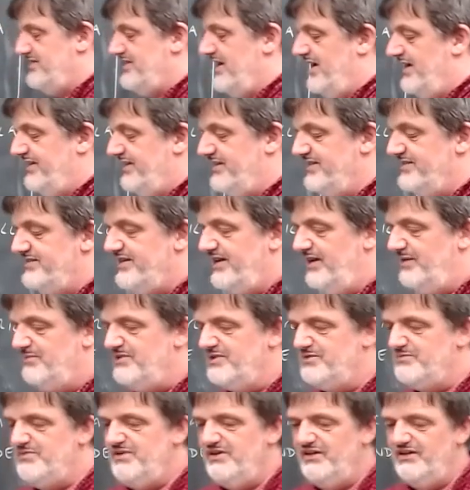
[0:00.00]
is not the same
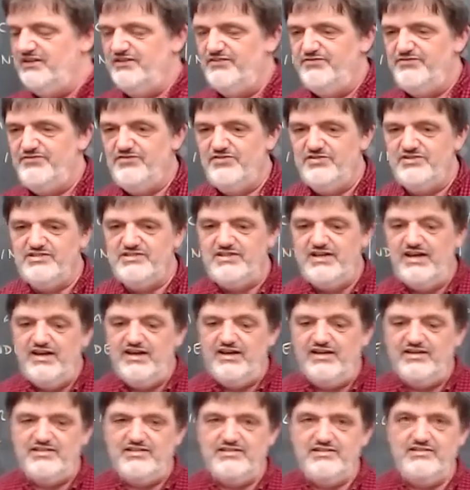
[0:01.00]
as being the first
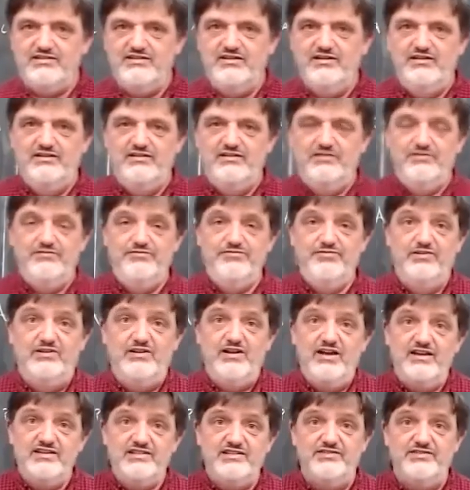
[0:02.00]
X
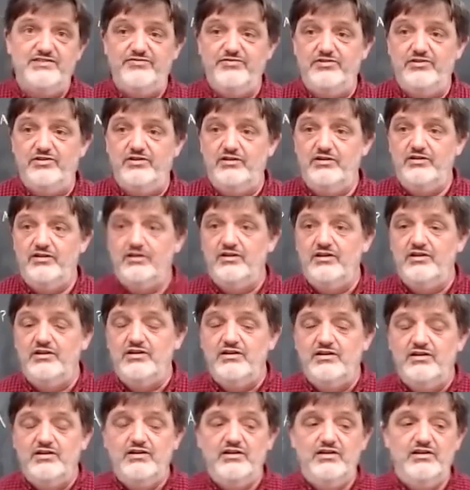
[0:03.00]
philosopher.
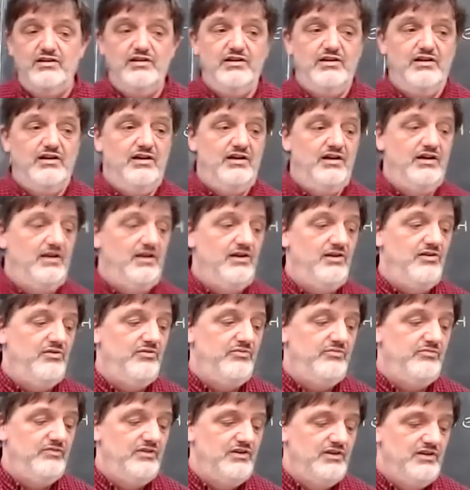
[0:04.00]

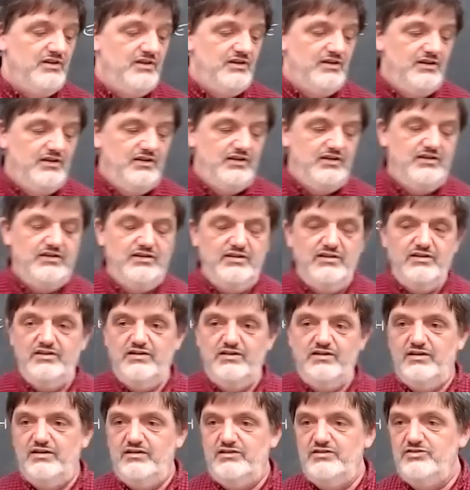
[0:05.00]
Um,
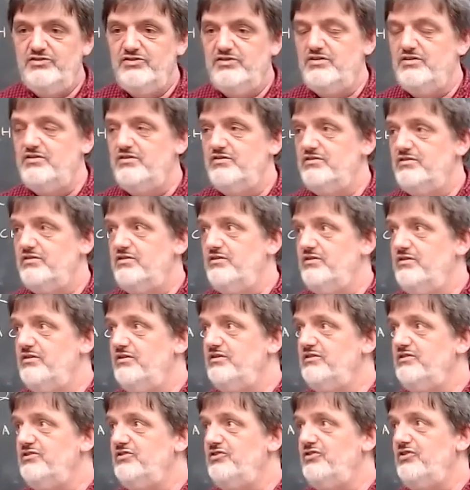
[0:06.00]
you're,
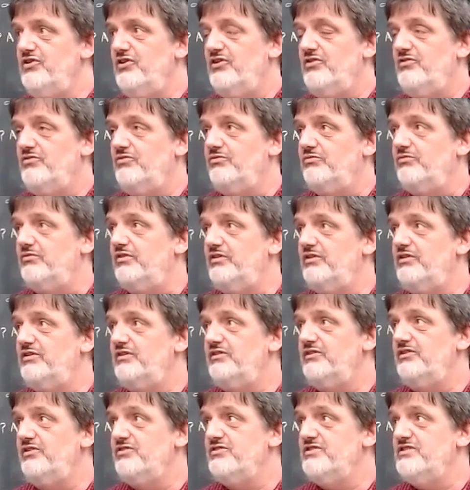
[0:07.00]
you know,
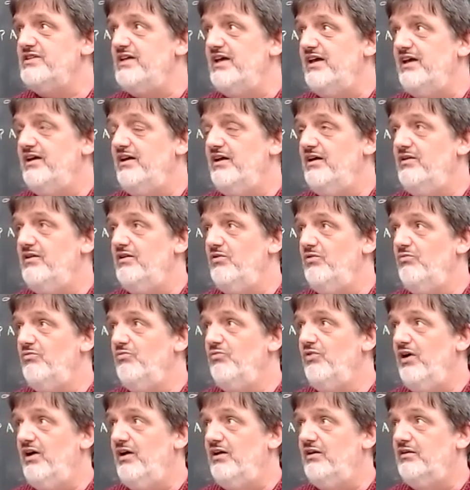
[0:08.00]
you're saying,
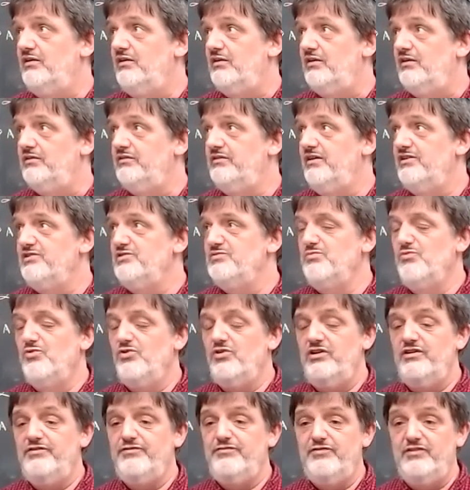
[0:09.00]
well, there's
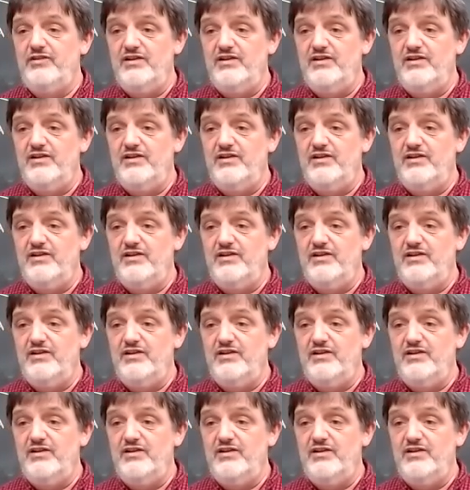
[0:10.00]
more to